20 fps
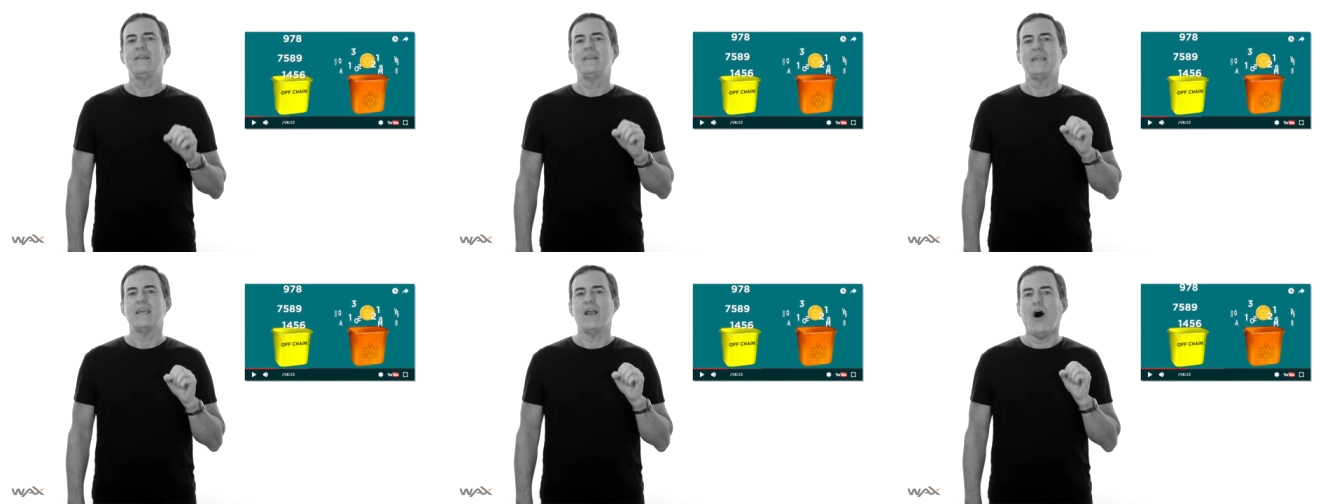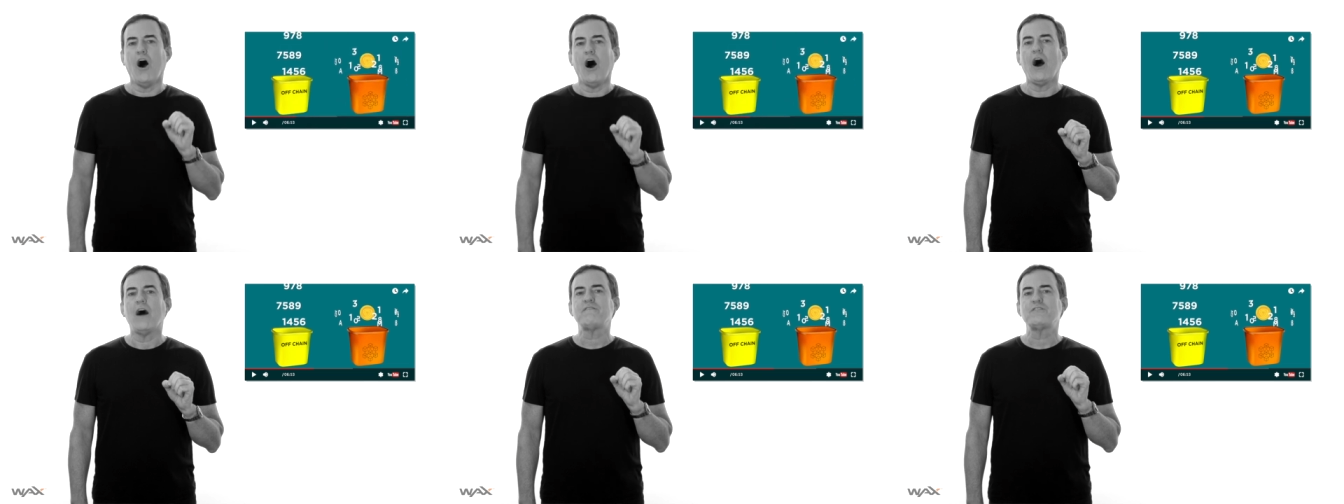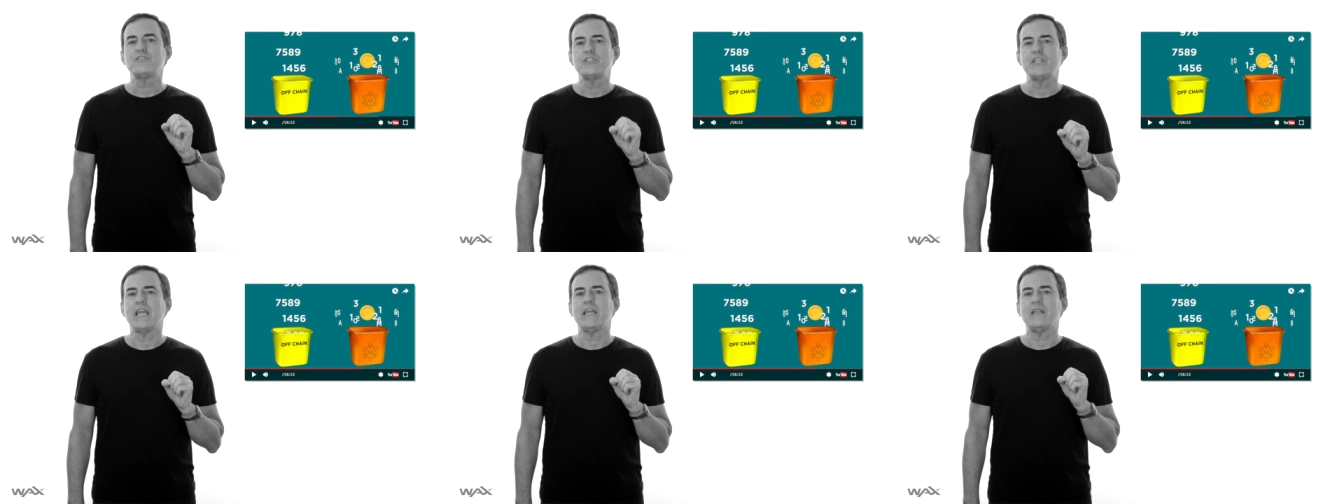the
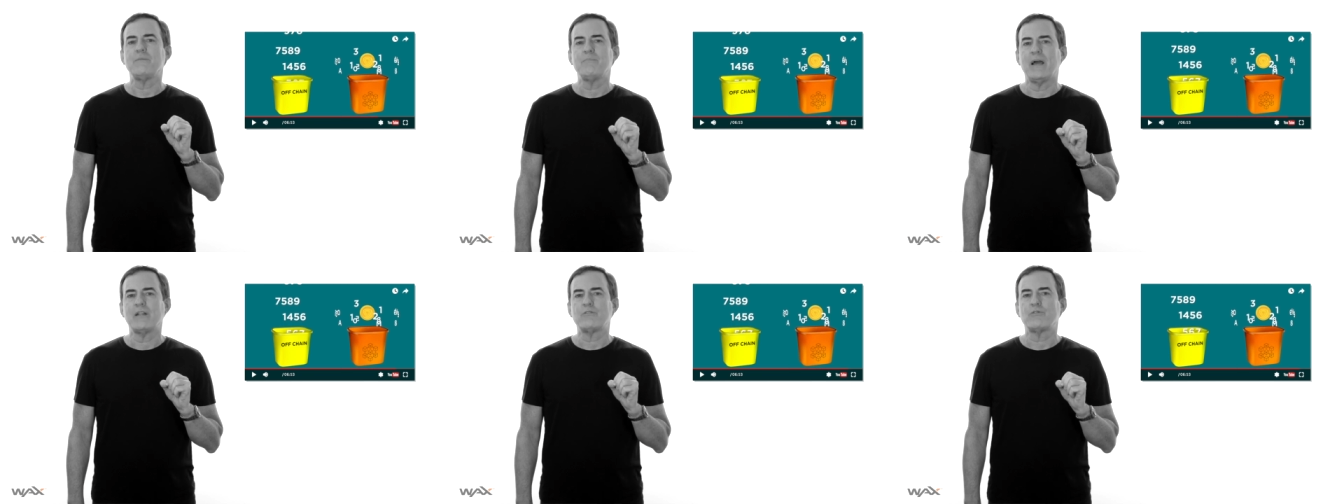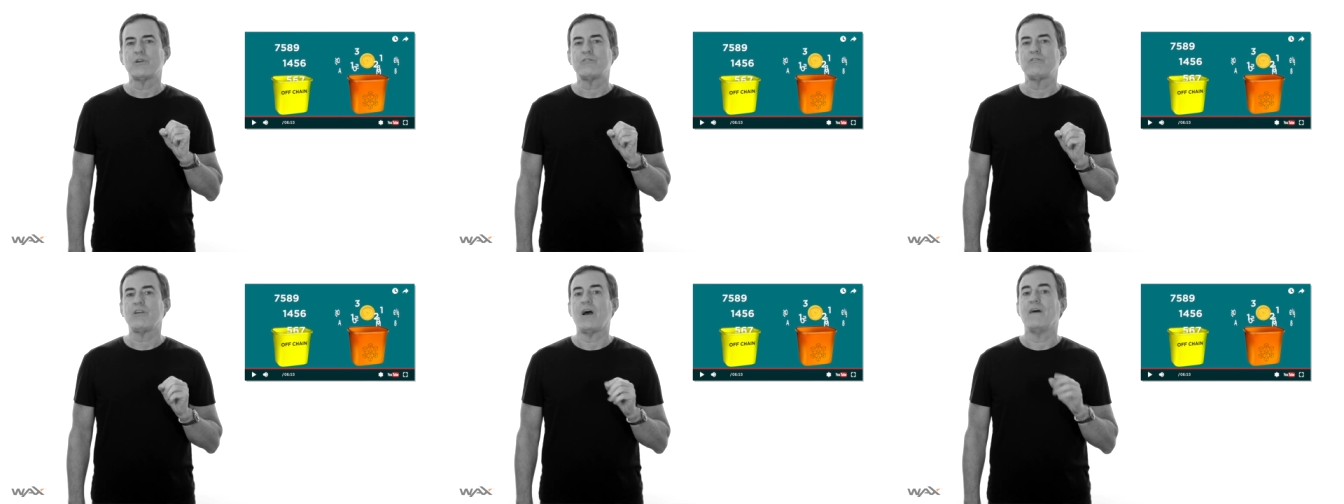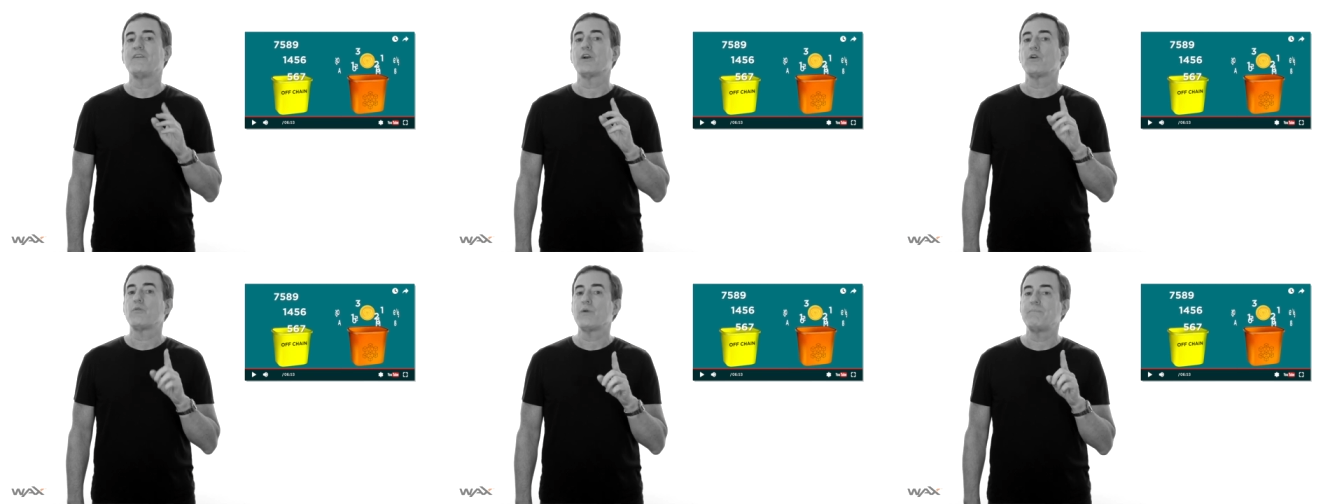off-chain metrics
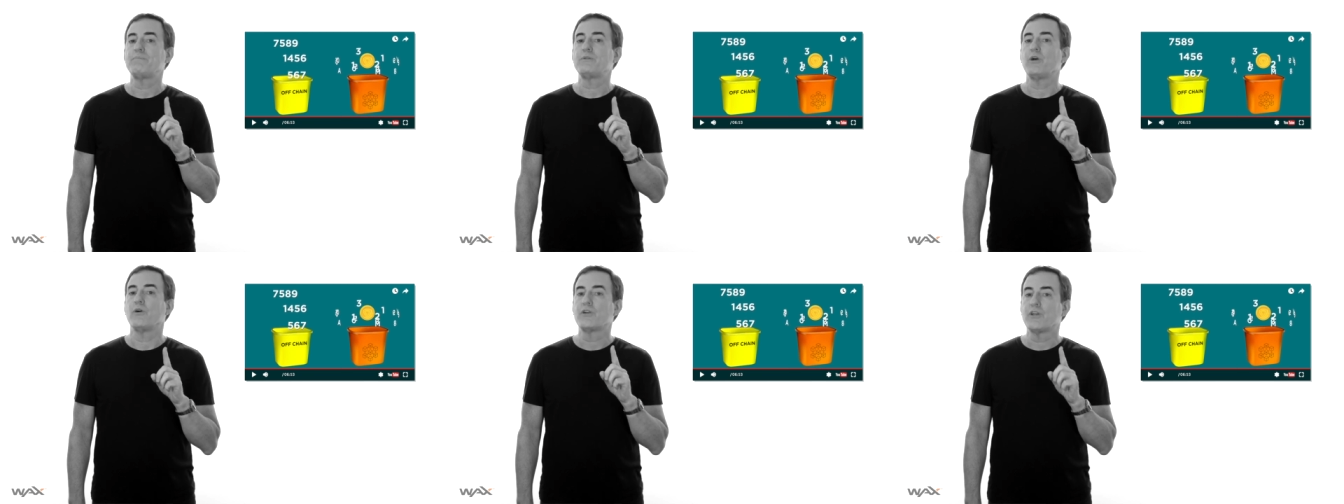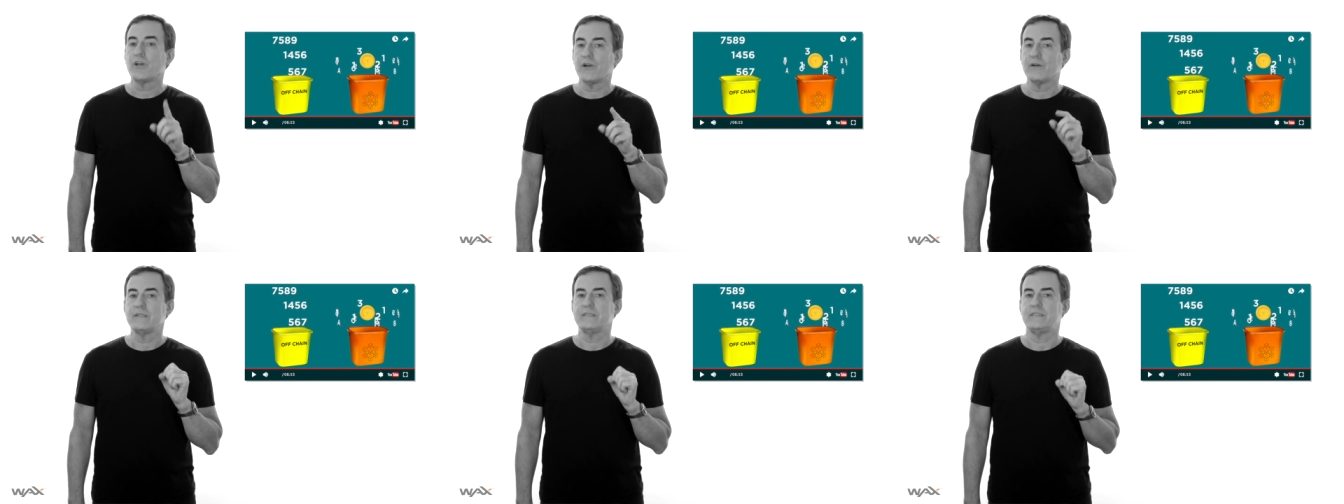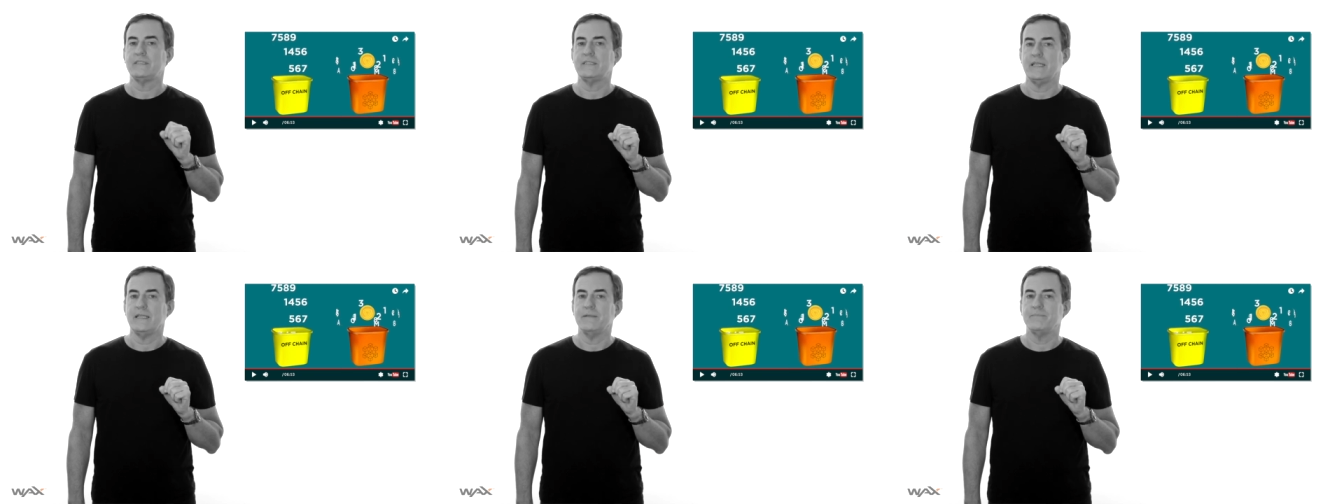of a
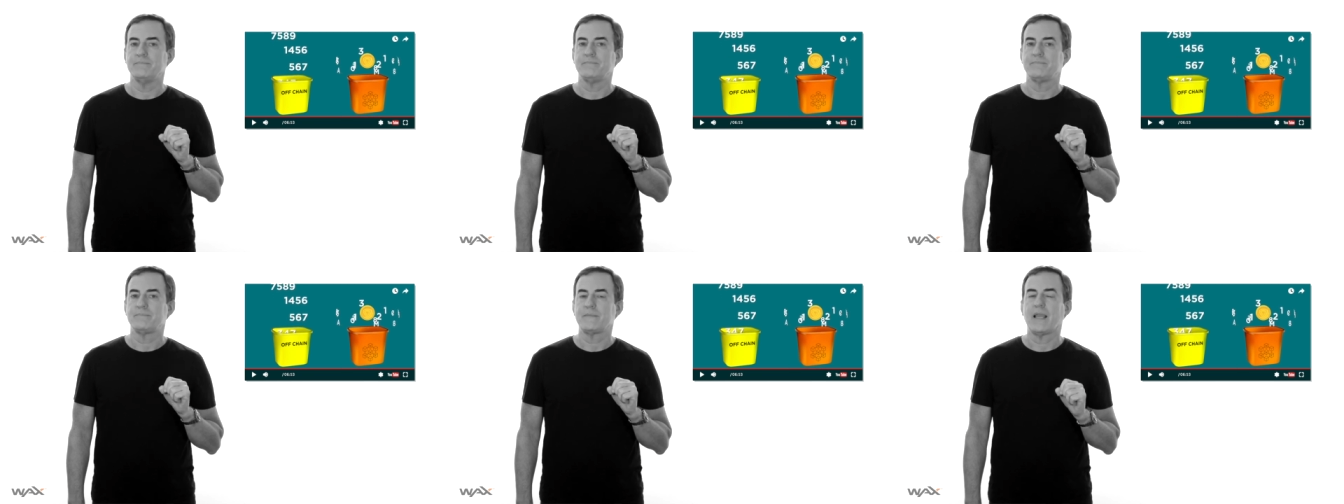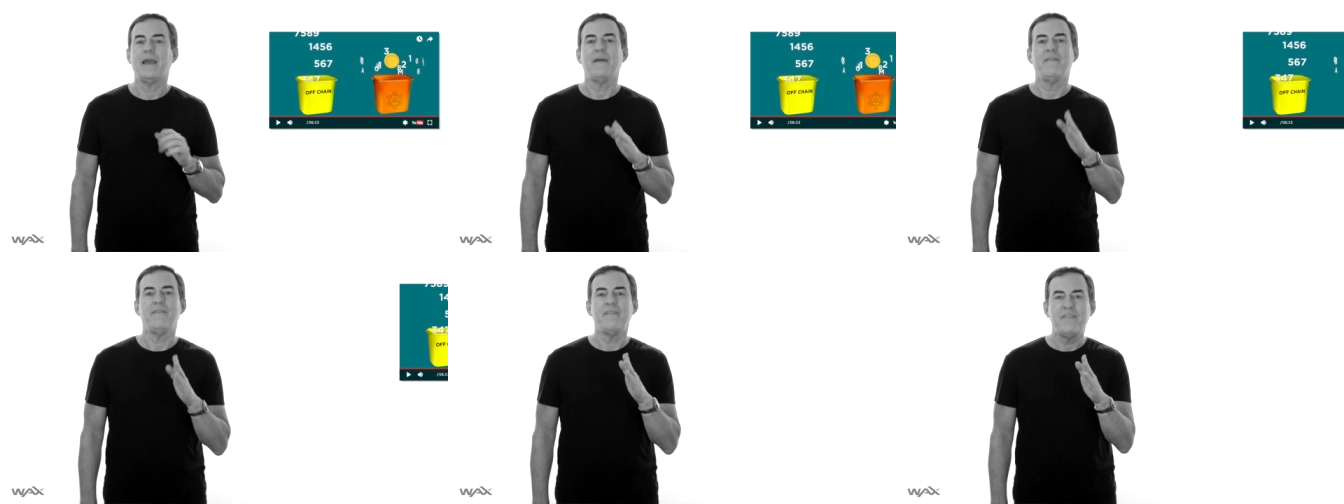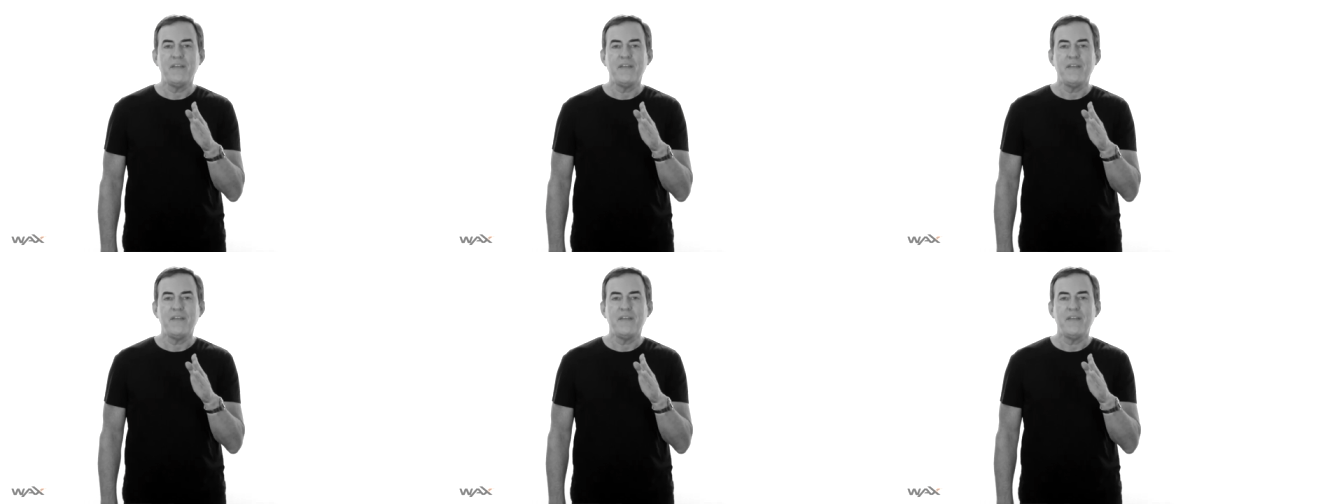cryptocurrency. In